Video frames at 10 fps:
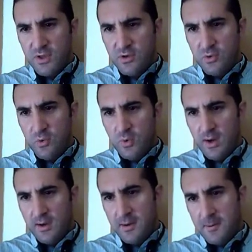of you
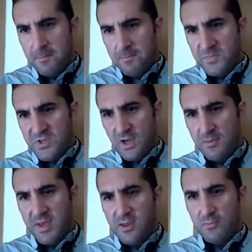
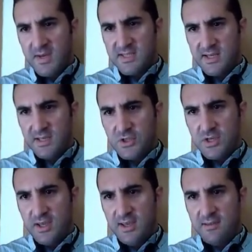typing your
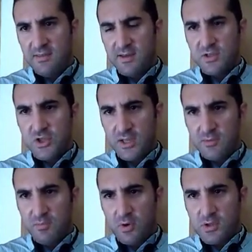message in the
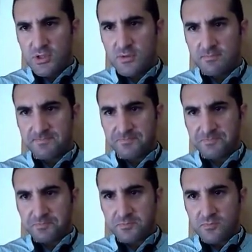chat box.
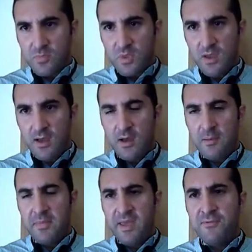
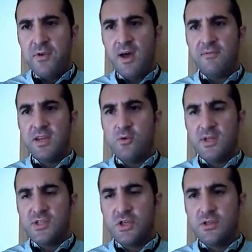If you have any
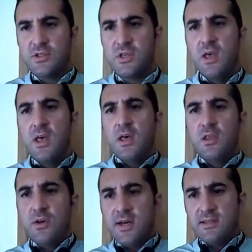questions,
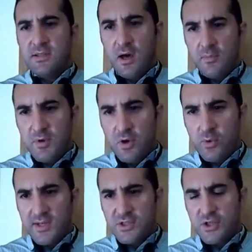you can type your
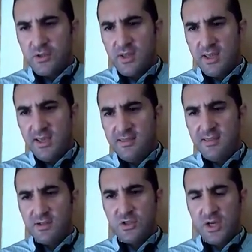question in
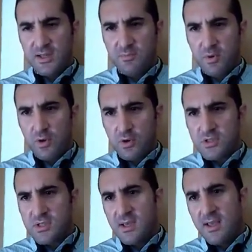the chat
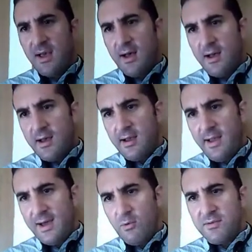box.
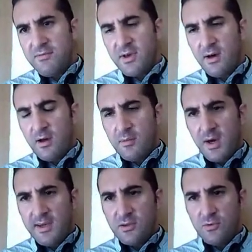However, I
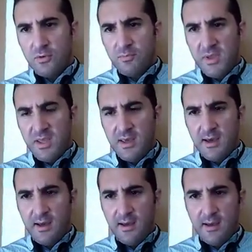might not be